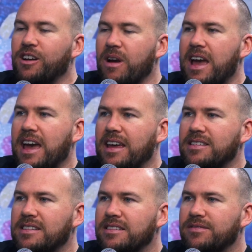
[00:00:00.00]

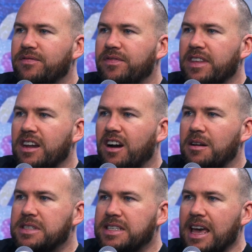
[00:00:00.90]
grand that
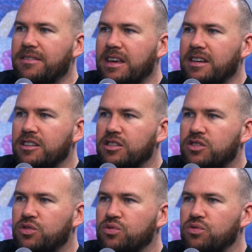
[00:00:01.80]
I'm saving
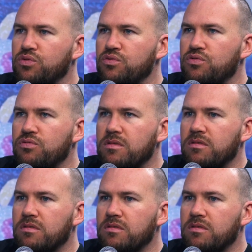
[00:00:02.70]
to